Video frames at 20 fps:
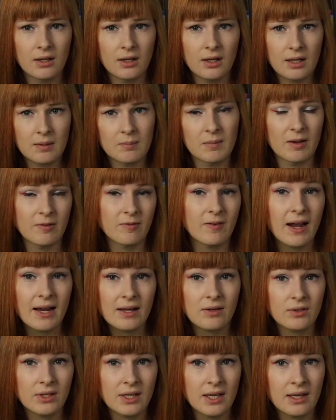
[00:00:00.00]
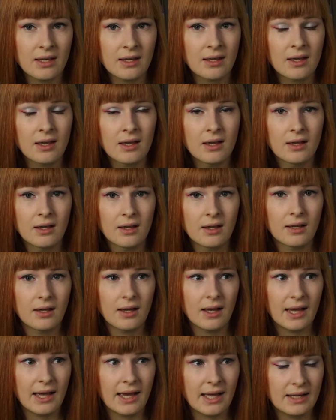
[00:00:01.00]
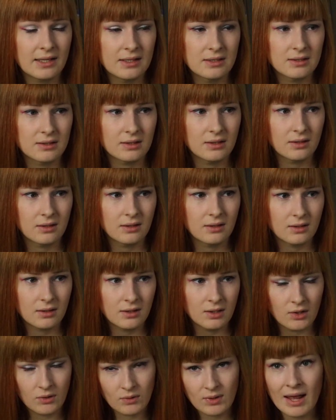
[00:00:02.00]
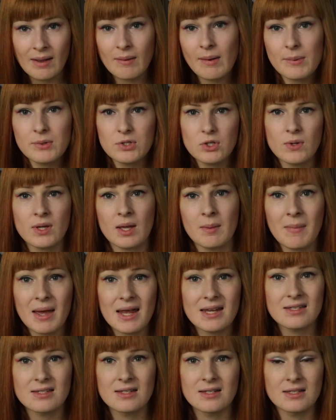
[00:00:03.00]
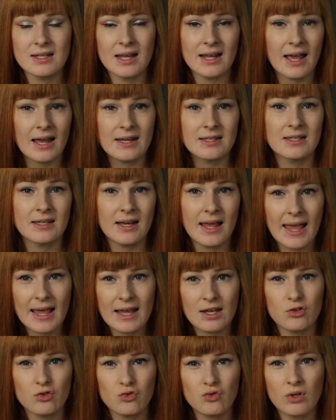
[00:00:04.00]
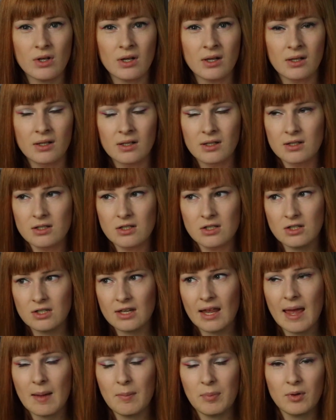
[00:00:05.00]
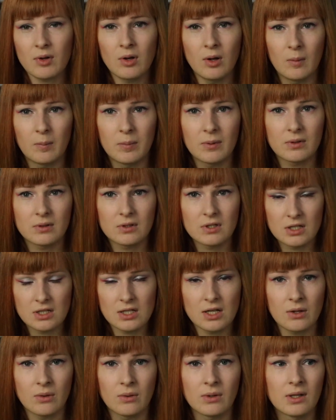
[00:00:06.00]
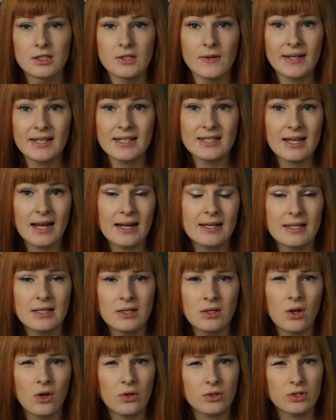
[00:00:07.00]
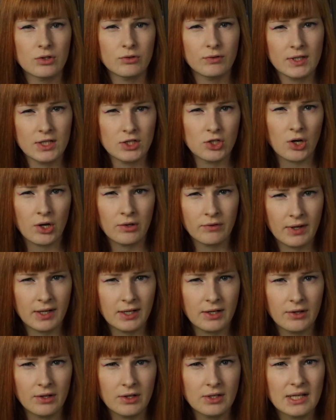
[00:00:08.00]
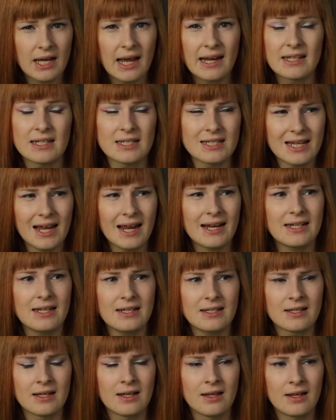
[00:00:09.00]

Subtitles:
in my final year, and now I was doing a master's, I had an extra step up to do. So I decided not to rejoin Radio Hood. I decided